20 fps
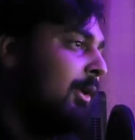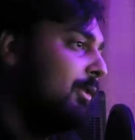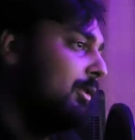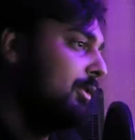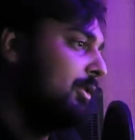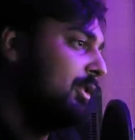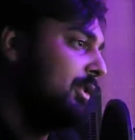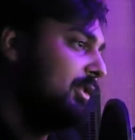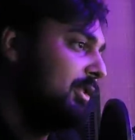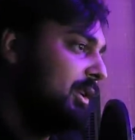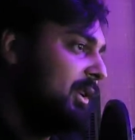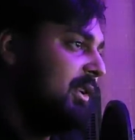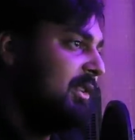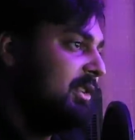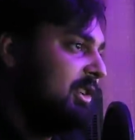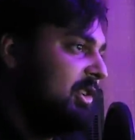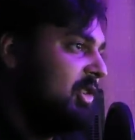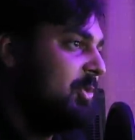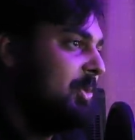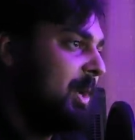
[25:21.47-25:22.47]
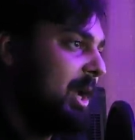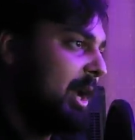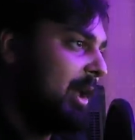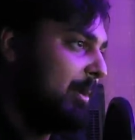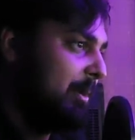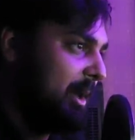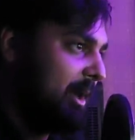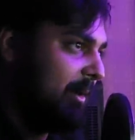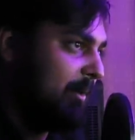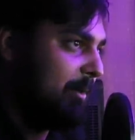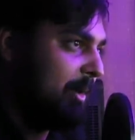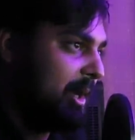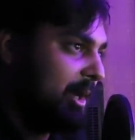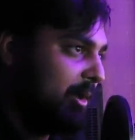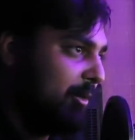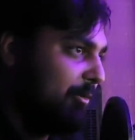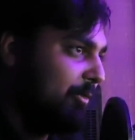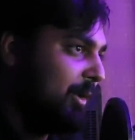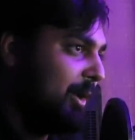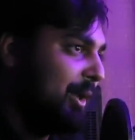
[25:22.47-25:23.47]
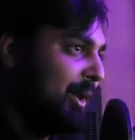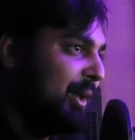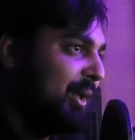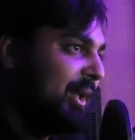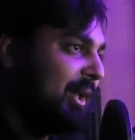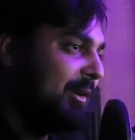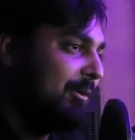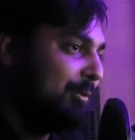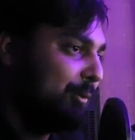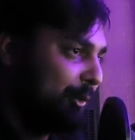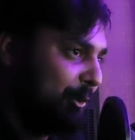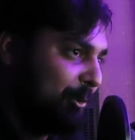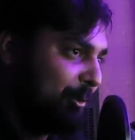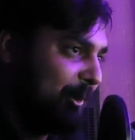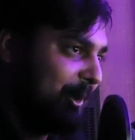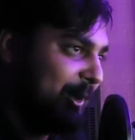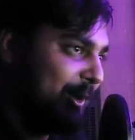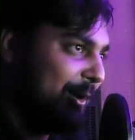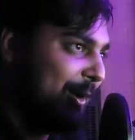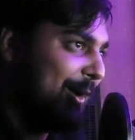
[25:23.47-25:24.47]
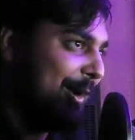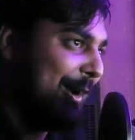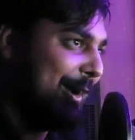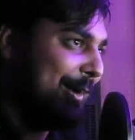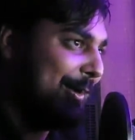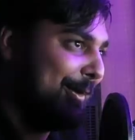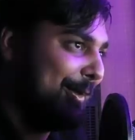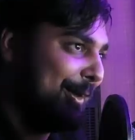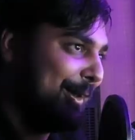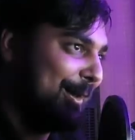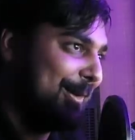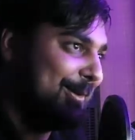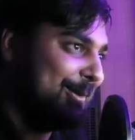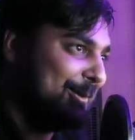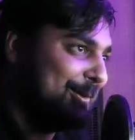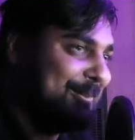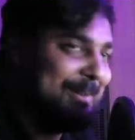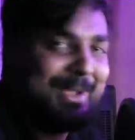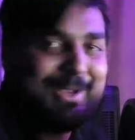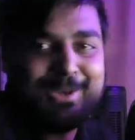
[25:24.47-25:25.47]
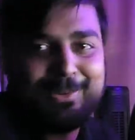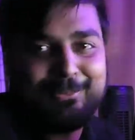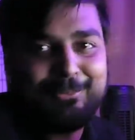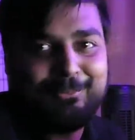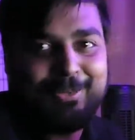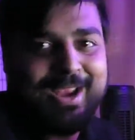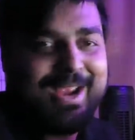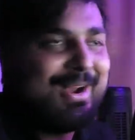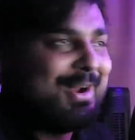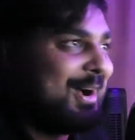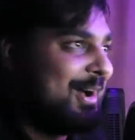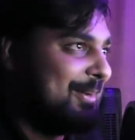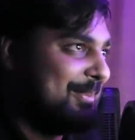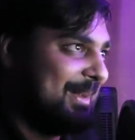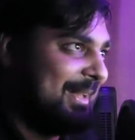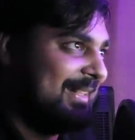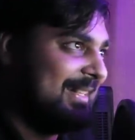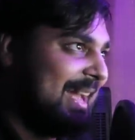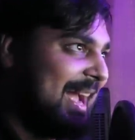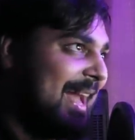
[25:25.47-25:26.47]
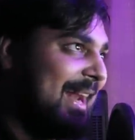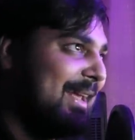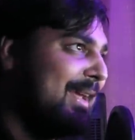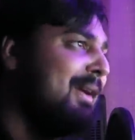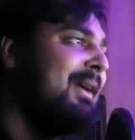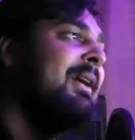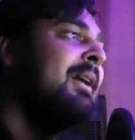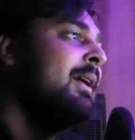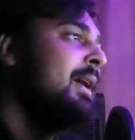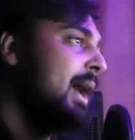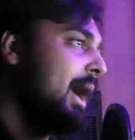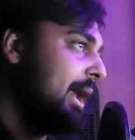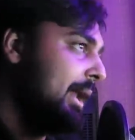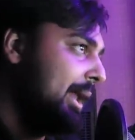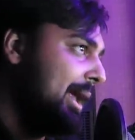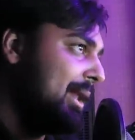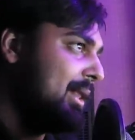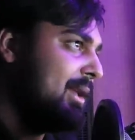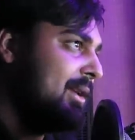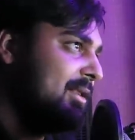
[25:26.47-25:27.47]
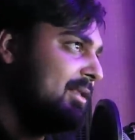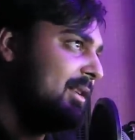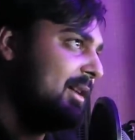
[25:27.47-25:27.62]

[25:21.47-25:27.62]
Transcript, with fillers: So she's going to teach me how to make money, fall in love with me. Oh, hell yeah, dude. Make it rain on me, daddy. I like these,